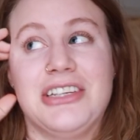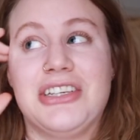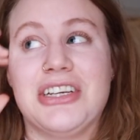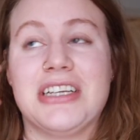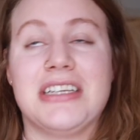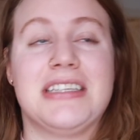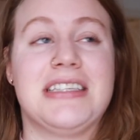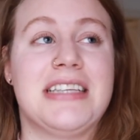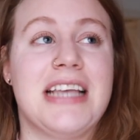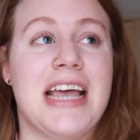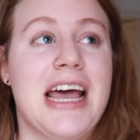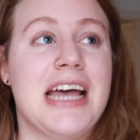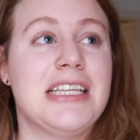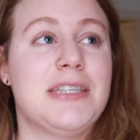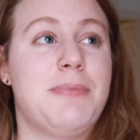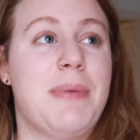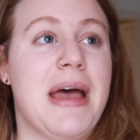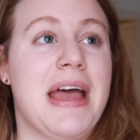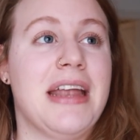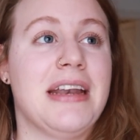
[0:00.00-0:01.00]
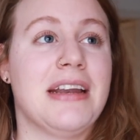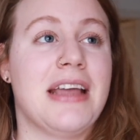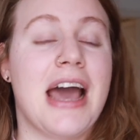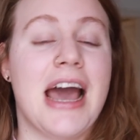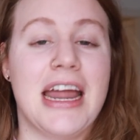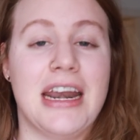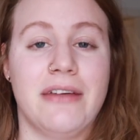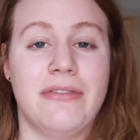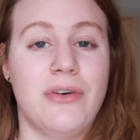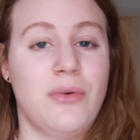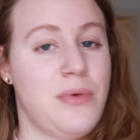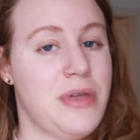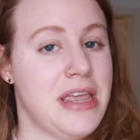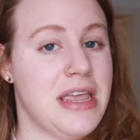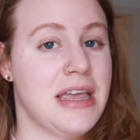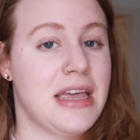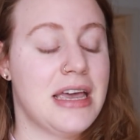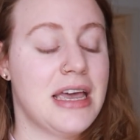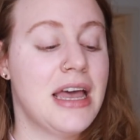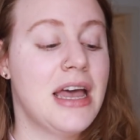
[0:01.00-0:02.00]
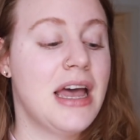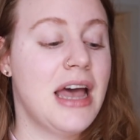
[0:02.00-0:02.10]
just has been kind of a week.